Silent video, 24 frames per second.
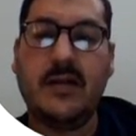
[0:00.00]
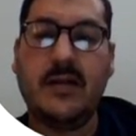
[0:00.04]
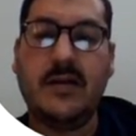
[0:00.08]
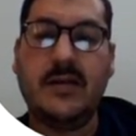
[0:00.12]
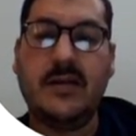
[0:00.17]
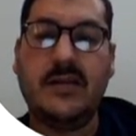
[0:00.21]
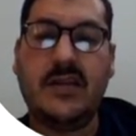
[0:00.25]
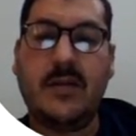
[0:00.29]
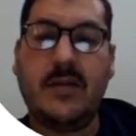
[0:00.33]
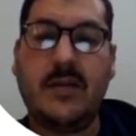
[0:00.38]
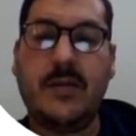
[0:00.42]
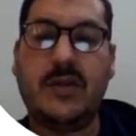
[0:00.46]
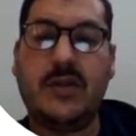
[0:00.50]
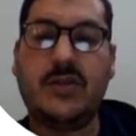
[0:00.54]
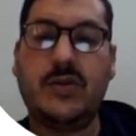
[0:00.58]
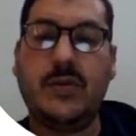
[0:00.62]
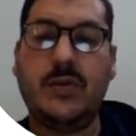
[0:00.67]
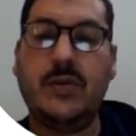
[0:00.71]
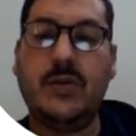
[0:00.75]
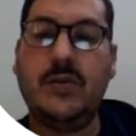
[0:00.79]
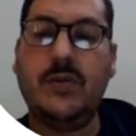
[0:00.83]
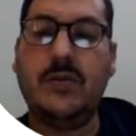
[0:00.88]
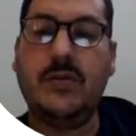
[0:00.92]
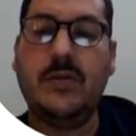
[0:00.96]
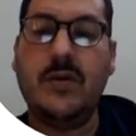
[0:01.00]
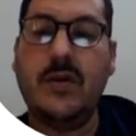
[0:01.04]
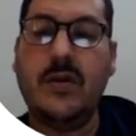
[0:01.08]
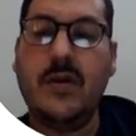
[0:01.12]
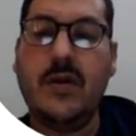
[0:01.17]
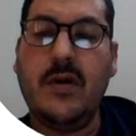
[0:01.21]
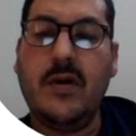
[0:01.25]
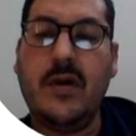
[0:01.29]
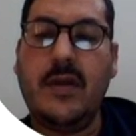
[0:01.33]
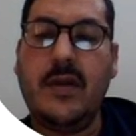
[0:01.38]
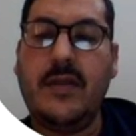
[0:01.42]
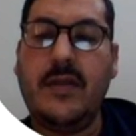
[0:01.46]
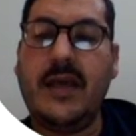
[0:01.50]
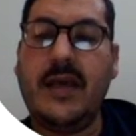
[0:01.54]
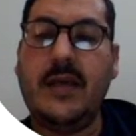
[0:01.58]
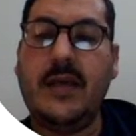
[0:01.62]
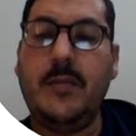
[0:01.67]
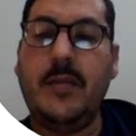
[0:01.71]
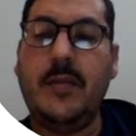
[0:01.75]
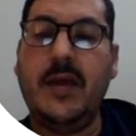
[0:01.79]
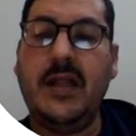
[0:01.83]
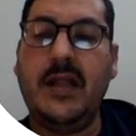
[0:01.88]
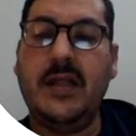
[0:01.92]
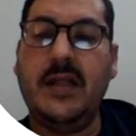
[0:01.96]
Number 2, they
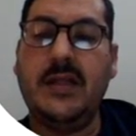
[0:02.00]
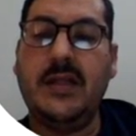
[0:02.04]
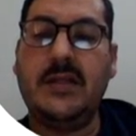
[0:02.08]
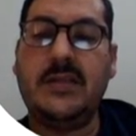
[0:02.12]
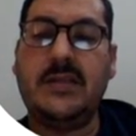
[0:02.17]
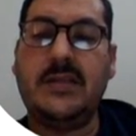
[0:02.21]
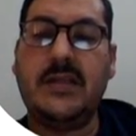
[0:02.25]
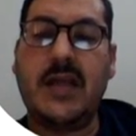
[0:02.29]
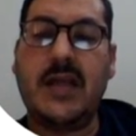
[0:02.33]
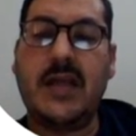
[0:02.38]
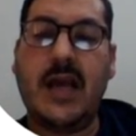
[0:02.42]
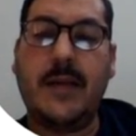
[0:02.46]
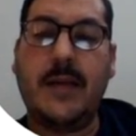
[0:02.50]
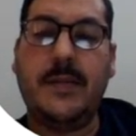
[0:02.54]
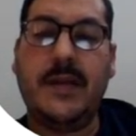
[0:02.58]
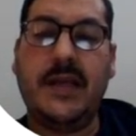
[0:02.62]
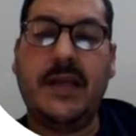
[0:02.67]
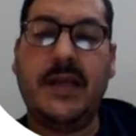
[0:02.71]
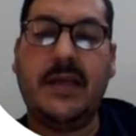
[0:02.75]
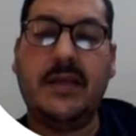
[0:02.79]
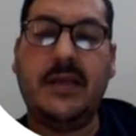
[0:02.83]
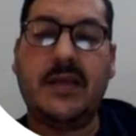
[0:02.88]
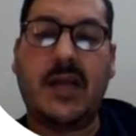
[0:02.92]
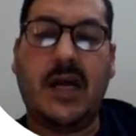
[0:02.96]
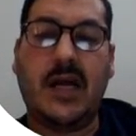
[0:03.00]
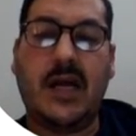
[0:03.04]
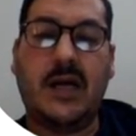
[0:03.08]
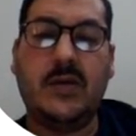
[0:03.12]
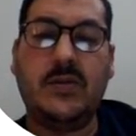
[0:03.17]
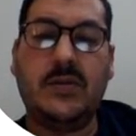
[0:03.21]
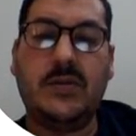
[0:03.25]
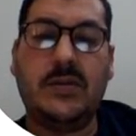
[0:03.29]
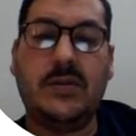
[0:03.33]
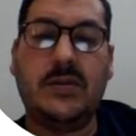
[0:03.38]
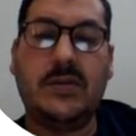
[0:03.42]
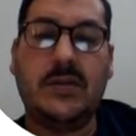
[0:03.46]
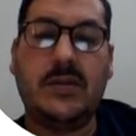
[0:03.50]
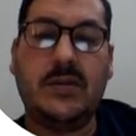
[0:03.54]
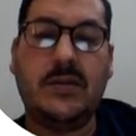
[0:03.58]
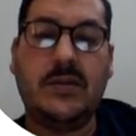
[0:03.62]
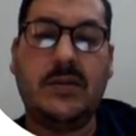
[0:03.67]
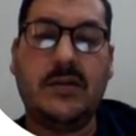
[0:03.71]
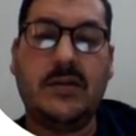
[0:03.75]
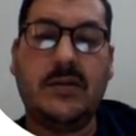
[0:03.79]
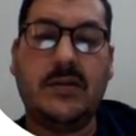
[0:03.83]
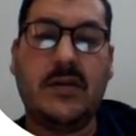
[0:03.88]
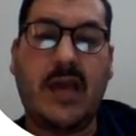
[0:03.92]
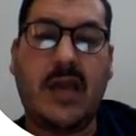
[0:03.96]
built a playground.
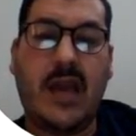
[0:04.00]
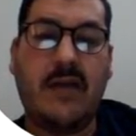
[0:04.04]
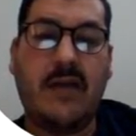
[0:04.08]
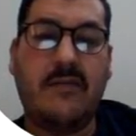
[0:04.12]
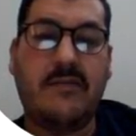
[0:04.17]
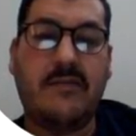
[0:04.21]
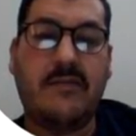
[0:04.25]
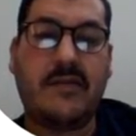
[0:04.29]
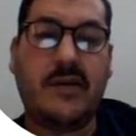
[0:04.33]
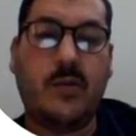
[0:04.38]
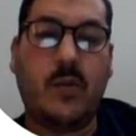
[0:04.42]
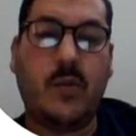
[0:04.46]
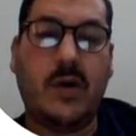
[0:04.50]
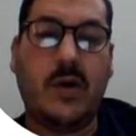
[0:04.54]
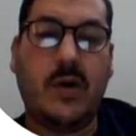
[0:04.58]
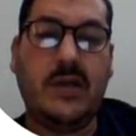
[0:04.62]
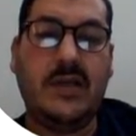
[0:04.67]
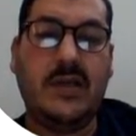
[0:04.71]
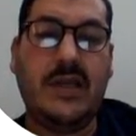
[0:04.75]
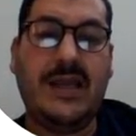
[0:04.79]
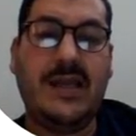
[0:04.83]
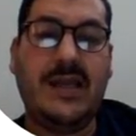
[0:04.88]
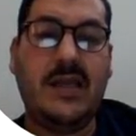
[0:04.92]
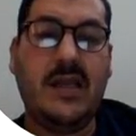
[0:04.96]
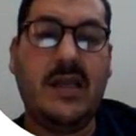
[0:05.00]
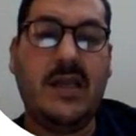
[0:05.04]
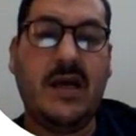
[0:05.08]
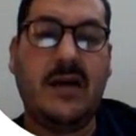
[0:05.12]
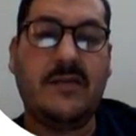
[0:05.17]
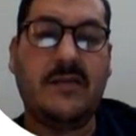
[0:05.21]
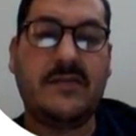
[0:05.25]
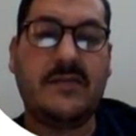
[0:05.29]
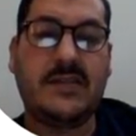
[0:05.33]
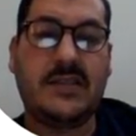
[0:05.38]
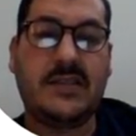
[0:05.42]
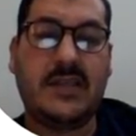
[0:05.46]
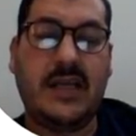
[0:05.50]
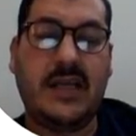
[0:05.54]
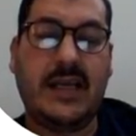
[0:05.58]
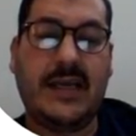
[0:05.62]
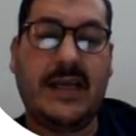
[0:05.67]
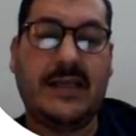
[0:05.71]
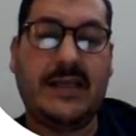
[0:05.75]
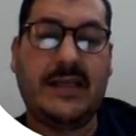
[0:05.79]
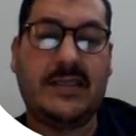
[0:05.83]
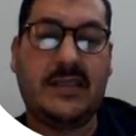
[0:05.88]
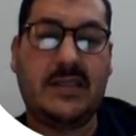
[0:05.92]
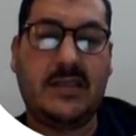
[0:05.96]
Everyone loves
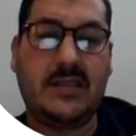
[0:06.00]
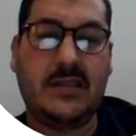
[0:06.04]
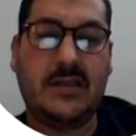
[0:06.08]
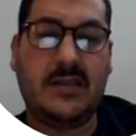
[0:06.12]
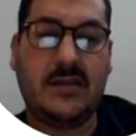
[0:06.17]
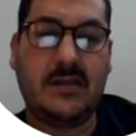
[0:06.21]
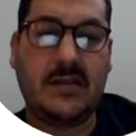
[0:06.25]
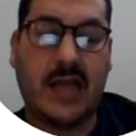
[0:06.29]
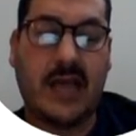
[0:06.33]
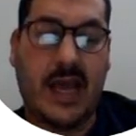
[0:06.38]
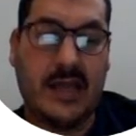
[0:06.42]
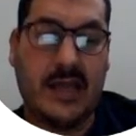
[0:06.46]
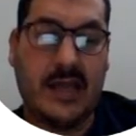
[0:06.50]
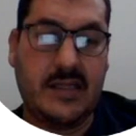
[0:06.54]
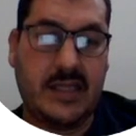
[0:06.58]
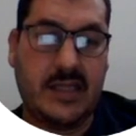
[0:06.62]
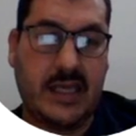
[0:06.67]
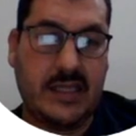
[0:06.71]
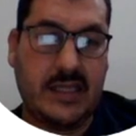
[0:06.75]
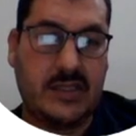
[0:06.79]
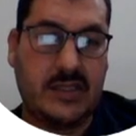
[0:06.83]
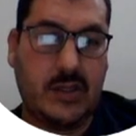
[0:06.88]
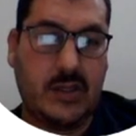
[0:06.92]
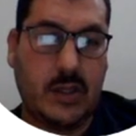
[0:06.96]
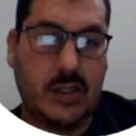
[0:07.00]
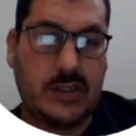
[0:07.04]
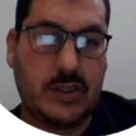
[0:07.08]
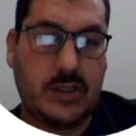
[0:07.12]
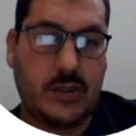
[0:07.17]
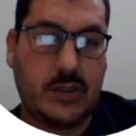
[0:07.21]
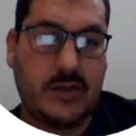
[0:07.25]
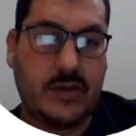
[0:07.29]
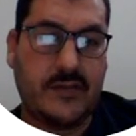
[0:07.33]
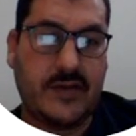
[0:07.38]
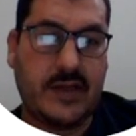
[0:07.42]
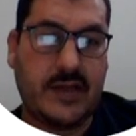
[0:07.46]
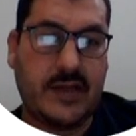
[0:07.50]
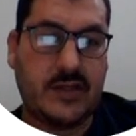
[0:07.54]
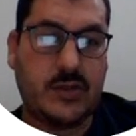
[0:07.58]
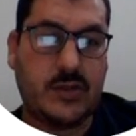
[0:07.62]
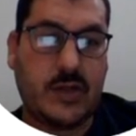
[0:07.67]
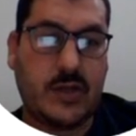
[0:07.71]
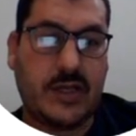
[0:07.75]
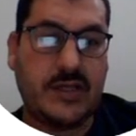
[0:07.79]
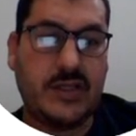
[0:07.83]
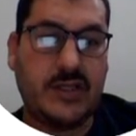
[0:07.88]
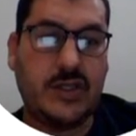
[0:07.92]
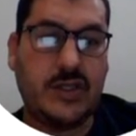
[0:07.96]
it. And it also referred to
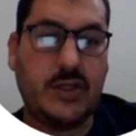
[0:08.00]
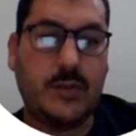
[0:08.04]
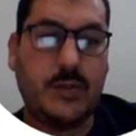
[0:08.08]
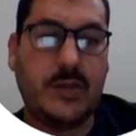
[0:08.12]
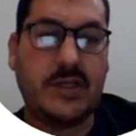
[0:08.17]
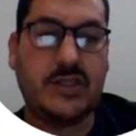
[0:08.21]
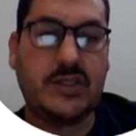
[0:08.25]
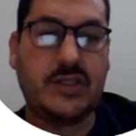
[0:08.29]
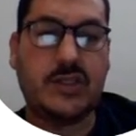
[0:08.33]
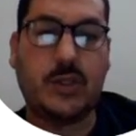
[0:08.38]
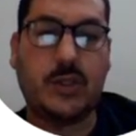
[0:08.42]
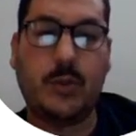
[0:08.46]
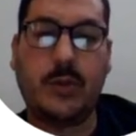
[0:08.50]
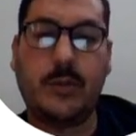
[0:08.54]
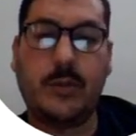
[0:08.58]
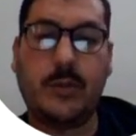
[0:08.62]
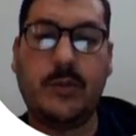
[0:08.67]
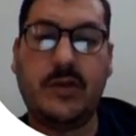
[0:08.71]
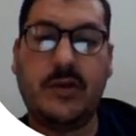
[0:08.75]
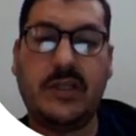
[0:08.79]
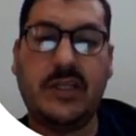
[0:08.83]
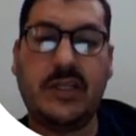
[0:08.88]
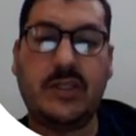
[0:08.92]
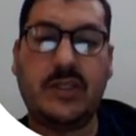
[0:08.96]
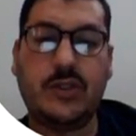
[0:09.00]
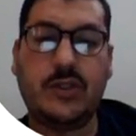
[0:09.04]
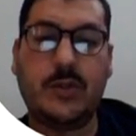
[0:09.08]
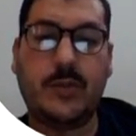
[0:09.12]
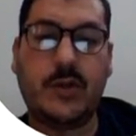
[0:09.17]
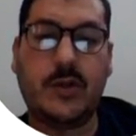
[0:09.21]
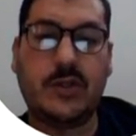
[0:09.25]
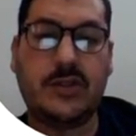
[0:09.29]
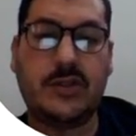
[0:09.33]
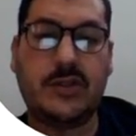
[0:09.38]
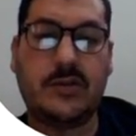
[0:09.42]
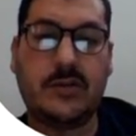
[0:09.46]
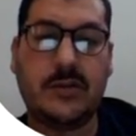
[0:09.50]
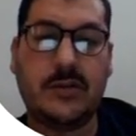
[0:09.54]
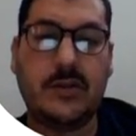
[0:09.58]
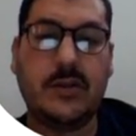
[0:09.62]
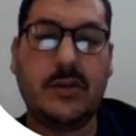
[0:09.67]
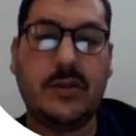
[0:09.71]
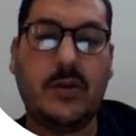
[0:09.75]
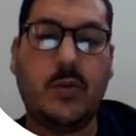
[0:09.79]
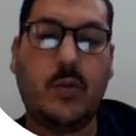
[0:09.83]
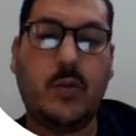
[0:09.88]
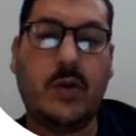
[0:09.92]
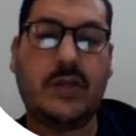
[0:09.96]
unhuman, so we need to put
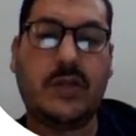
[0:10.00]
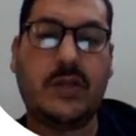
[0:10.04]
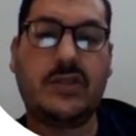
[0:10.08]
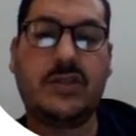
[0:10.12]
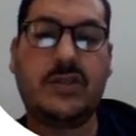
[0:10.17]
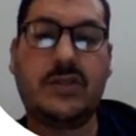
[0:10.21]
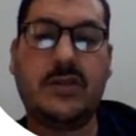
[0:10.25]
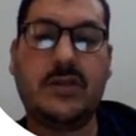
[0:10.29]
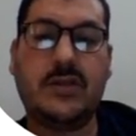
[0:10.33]
which.